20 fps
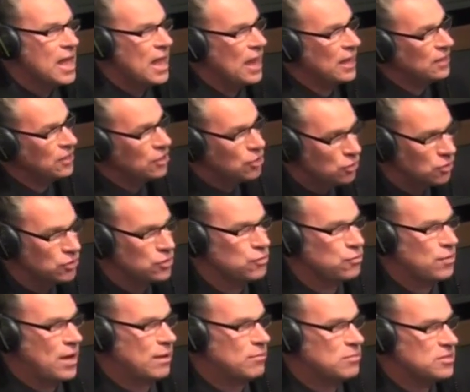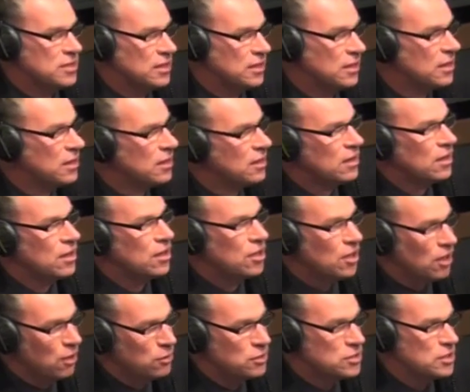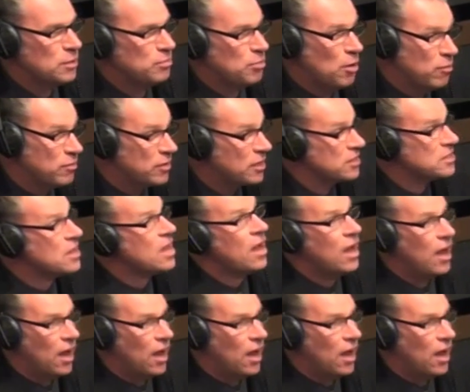And Gordon Ramsay go to the bottom of the class,